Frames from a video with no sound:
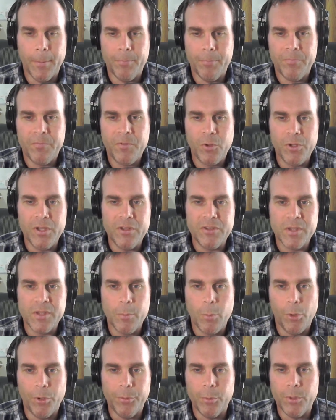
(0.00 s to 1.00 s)
fully
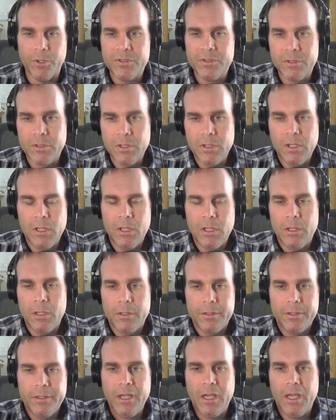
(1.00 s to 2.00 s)
assembled. Which,
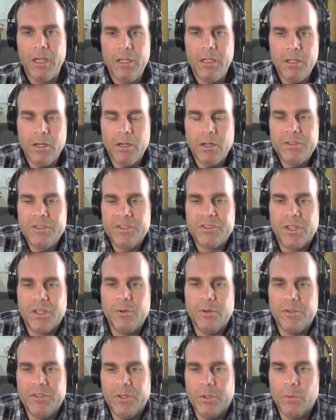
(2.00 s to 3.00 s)
yeah, just
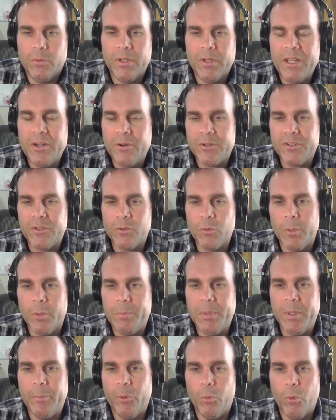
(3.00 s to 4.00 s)
interesting what
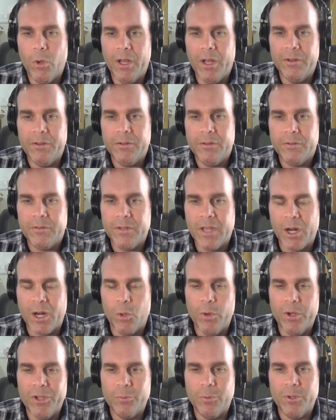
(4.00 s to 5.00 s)
people want, not
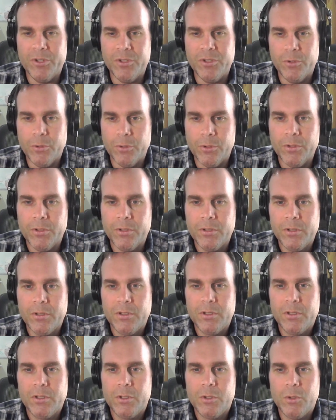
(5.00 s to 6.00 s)
always what you
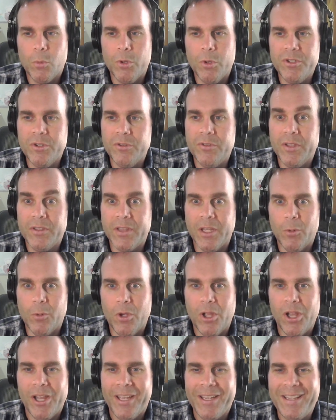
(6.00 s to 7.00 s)
think they will,
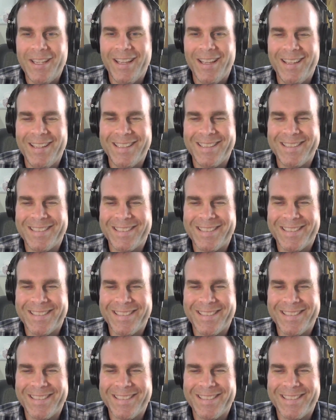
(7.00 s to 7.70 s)
I guess.